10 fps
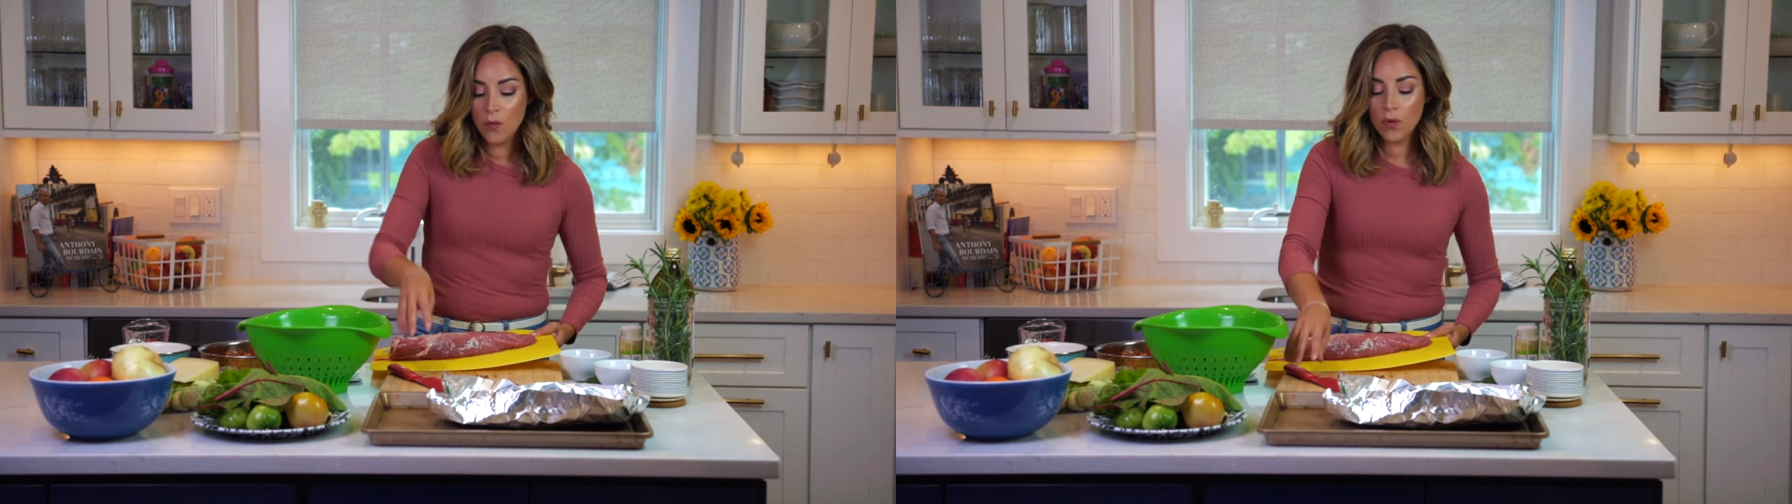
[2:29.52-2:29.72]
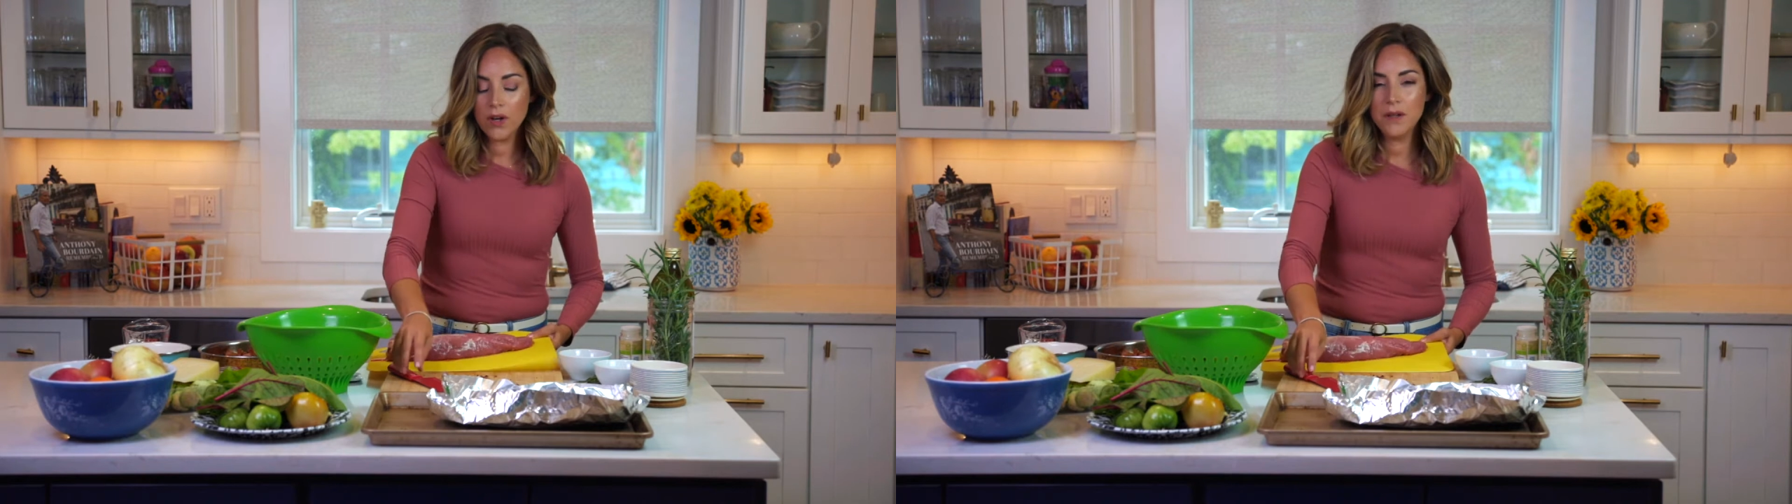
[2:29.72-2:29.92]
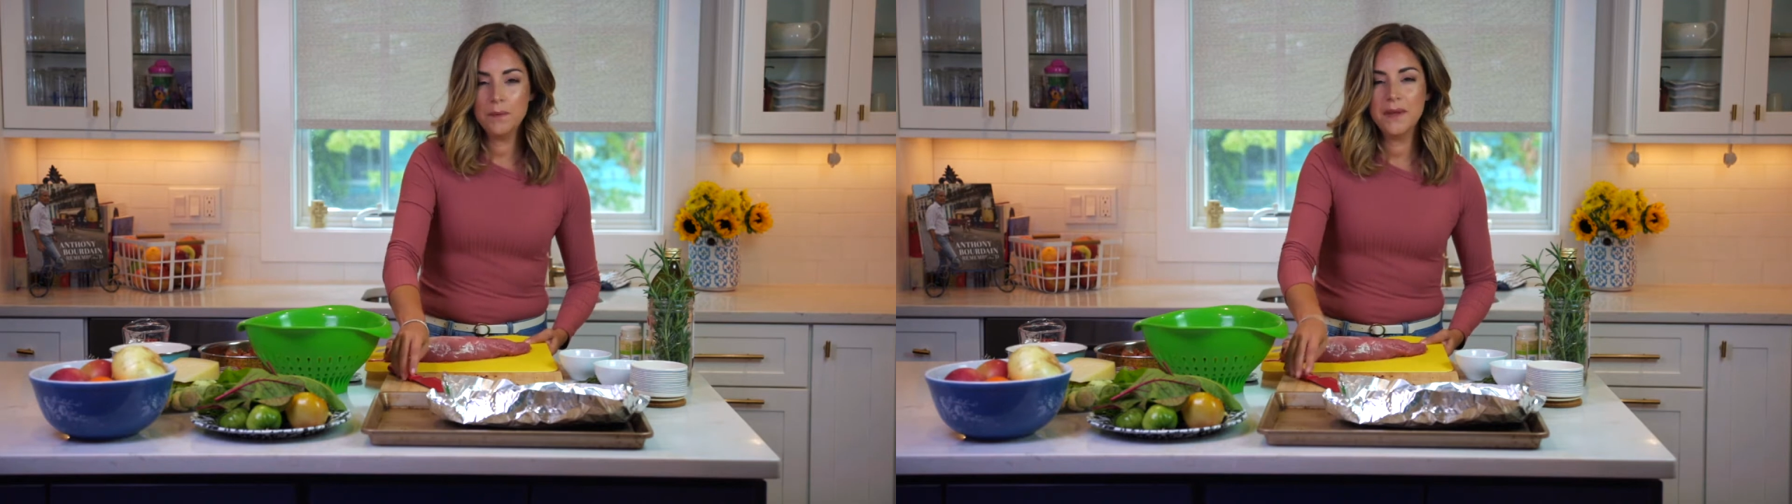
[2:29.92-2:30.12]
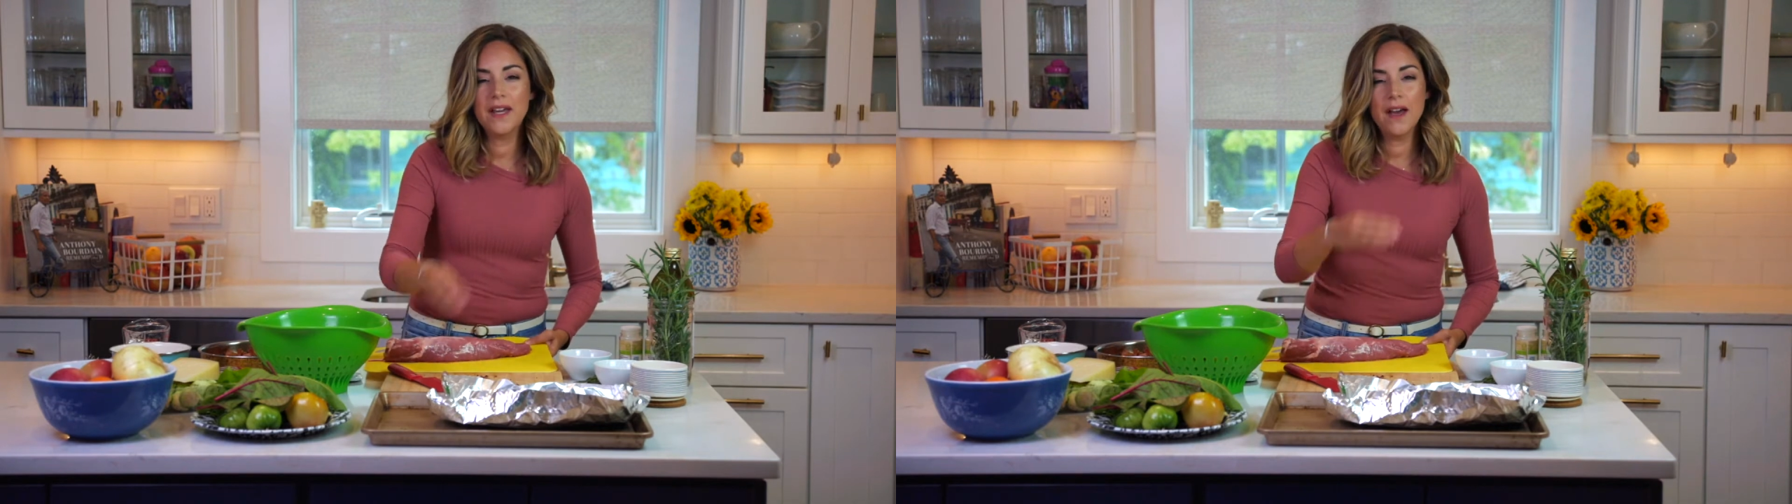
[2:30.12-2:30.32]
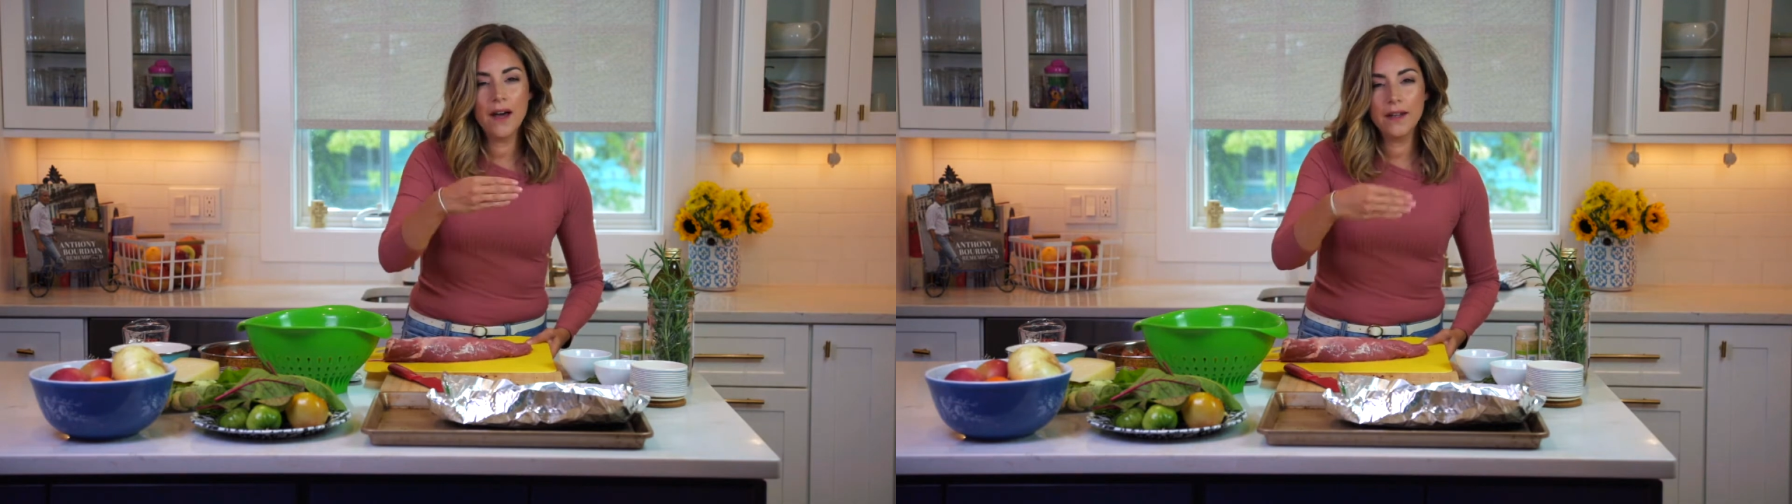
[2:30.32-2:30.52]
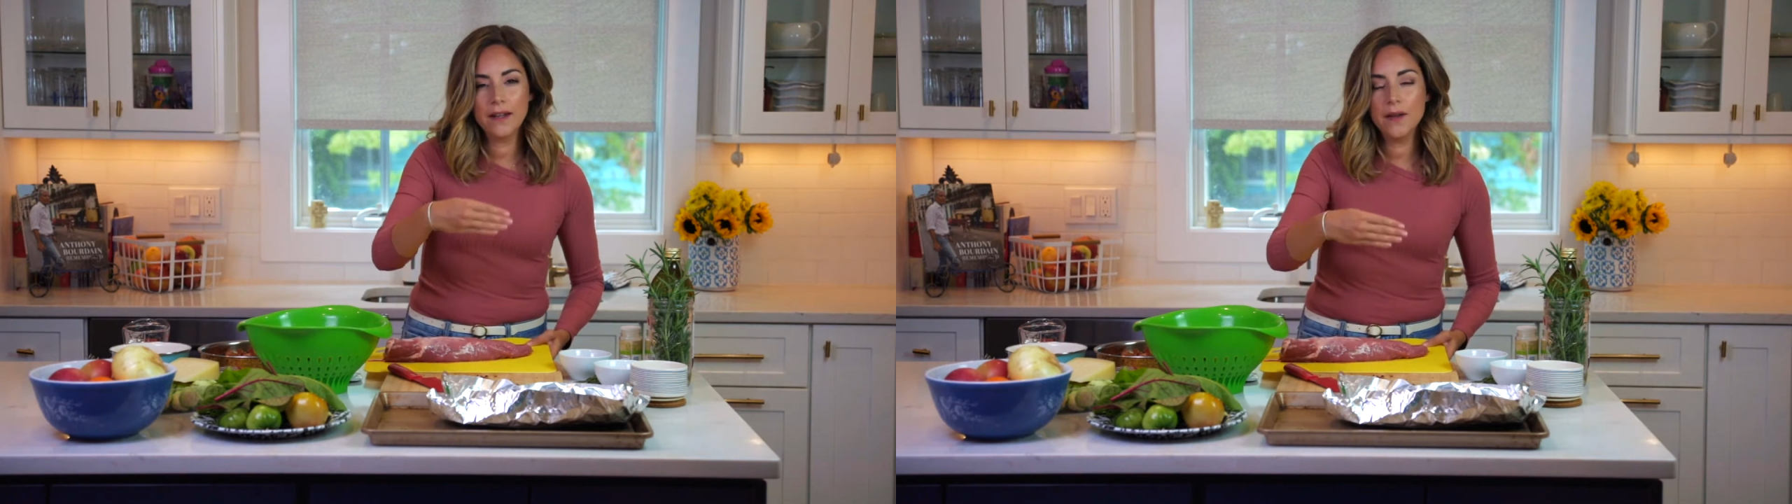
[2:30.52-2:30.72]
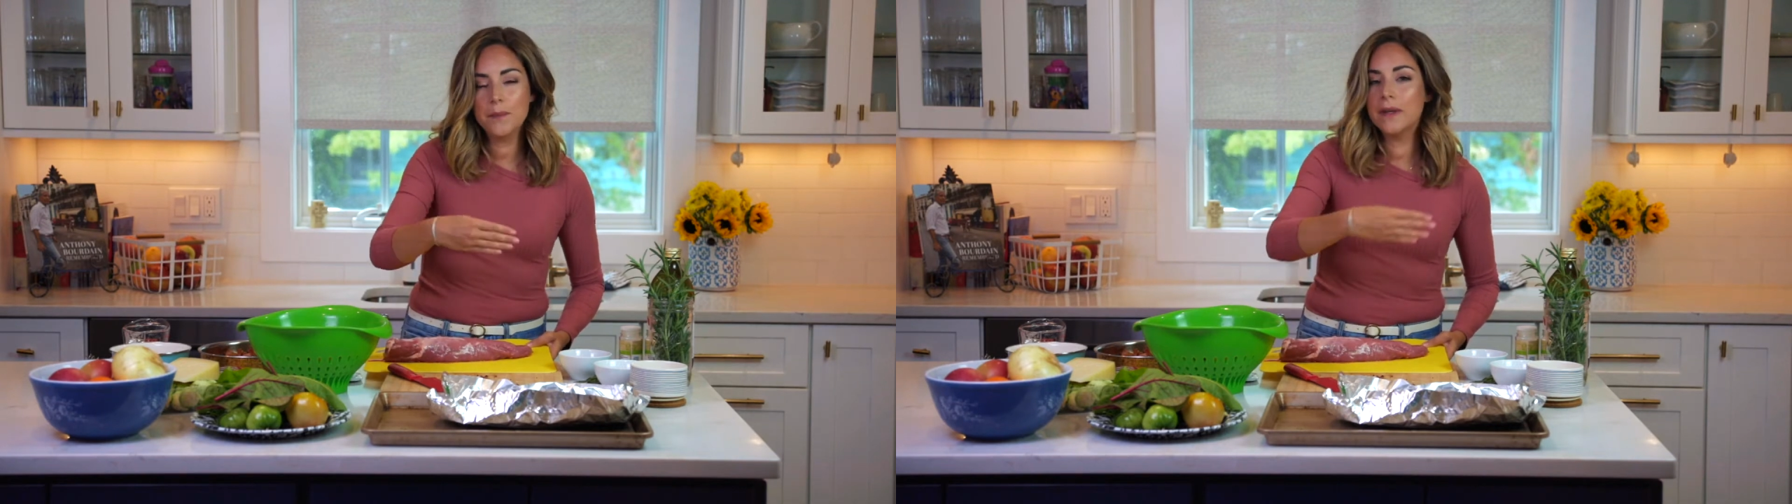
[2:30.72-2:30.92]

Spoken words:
we're gonna be cutting it,